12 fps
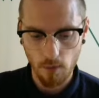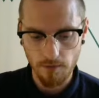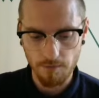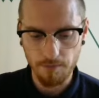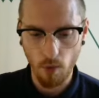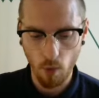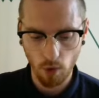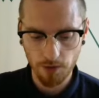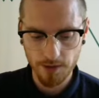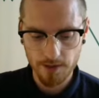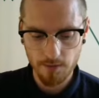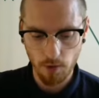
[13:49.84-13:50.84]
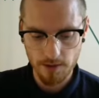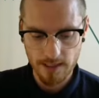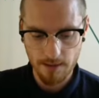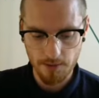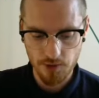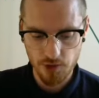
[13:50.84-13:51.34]
We've bolded what
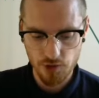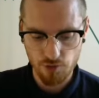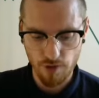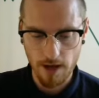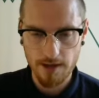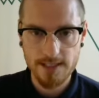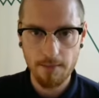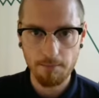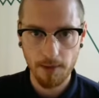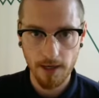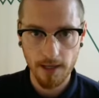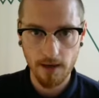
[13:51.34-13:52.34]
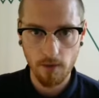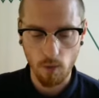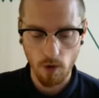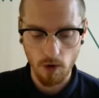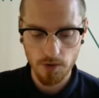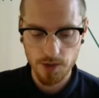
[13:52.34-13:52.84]
type of sampling it
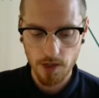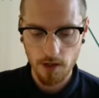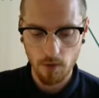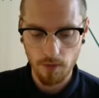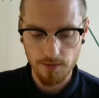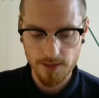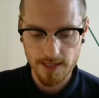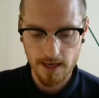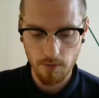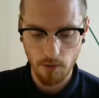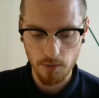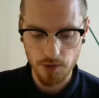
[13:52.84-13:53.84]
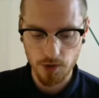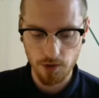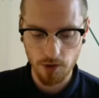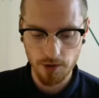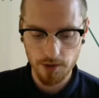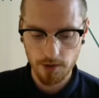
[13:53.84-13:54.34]
was. We've said what was
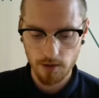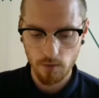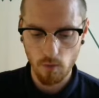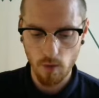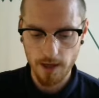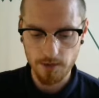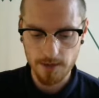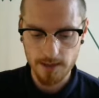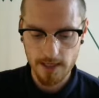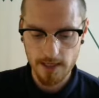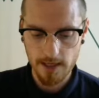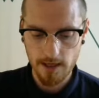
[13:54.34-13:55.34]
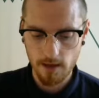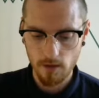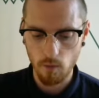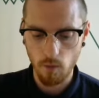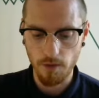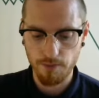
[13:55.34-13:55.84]
good, why you did it,
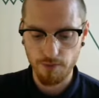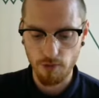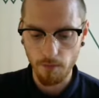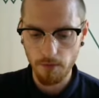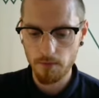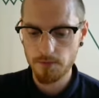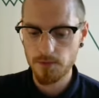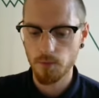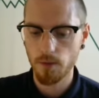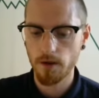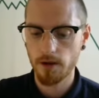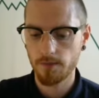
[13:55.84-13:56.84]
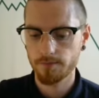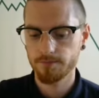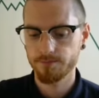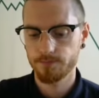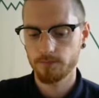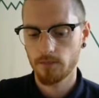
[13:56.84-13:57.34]
what the problems were.
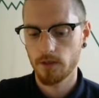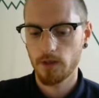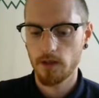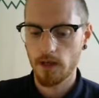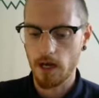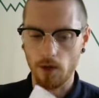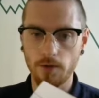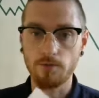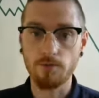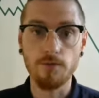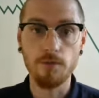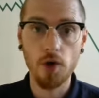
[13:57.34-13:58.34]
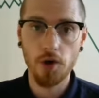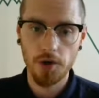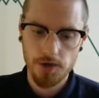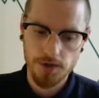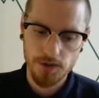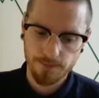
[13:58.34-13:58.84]
And on the
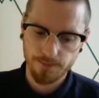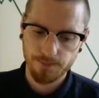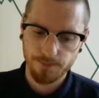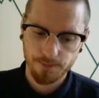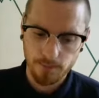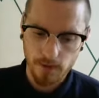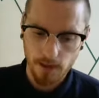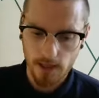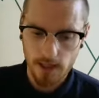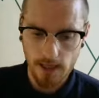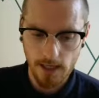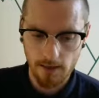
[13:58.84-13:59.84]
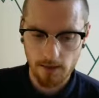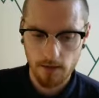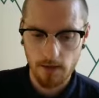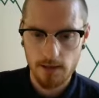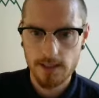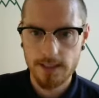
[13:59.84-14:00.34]
reverse here,
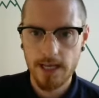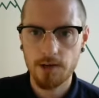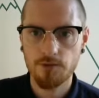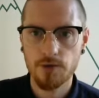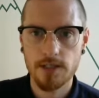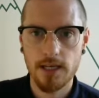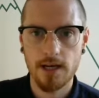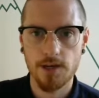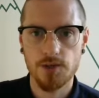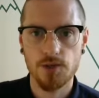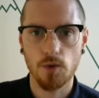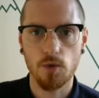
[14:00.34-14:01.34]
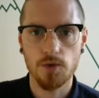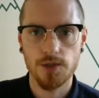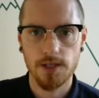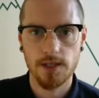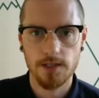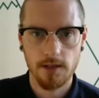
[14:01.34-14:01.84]
secondary data
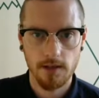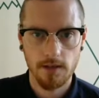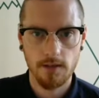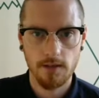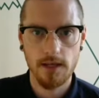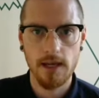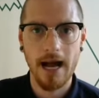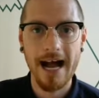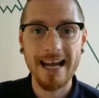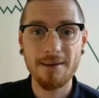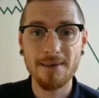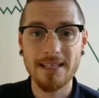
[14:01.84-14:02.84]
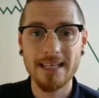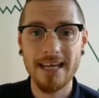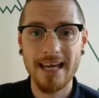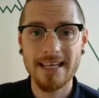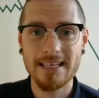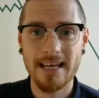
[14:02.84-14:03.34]
sources, the
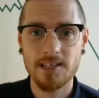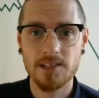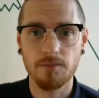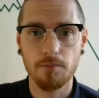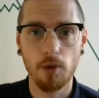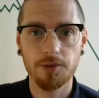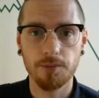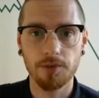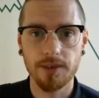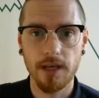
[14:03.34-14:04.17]
IMD, index of multiple